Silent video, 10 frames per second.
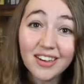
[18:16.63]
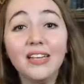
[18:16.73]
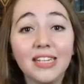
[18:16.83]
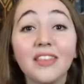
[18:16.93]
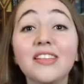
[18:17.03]

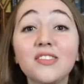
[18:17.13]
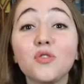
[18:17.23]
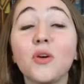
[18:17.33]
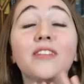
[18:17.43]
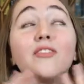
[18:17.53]
Now this is
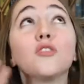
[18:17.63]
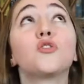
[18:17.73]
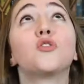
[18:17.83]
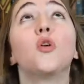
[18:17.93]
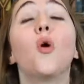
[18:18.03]
great for
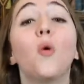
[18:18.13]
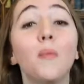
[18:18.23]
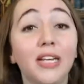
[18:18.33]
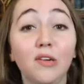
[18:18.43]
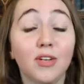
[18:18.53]
so
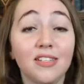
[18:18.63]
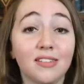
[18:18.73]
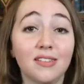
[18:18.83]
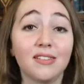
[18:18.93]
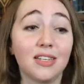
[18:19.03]
many
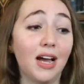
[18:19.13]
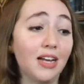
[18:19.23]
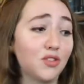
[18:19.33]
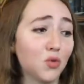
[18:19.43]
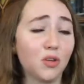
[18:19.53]
reasons, and I
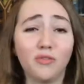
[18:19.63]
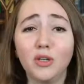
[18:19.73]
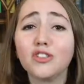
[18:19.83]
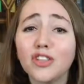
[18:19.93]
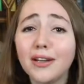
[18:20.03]
sort of
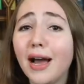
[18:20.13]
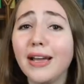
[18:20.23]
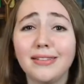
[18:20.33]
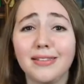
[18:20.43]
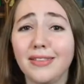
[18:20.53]
wish that I
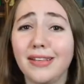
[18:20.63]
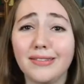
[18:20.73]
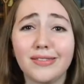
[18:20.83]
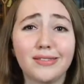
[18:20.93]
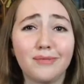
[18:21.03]
had done
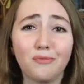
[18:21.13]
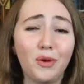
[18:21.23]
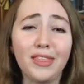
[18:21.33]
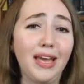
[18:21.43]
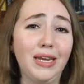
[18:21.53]
this
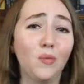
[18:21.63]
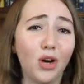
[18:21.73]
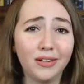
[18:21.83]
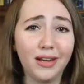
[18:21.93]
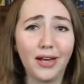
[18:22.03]
with
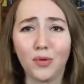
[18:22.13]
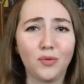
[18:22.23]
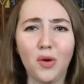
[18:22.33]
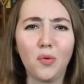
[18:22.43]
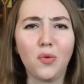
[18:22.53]
anyone. I don't
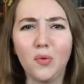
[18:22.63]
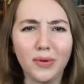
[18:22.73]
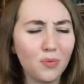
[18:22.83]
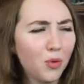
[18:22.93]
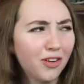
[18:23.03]
know who
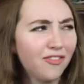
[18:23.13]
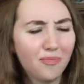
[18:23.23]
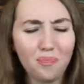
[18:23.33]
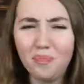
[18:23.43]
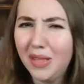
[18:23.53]
it would have
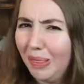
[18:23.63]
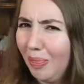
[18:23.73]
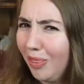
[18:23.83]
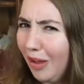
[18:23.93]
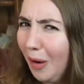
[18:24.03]

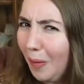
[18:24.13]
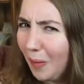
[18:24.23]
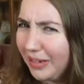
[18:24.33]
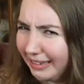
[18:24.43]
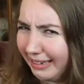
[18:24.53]
been
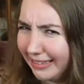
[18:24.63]
though.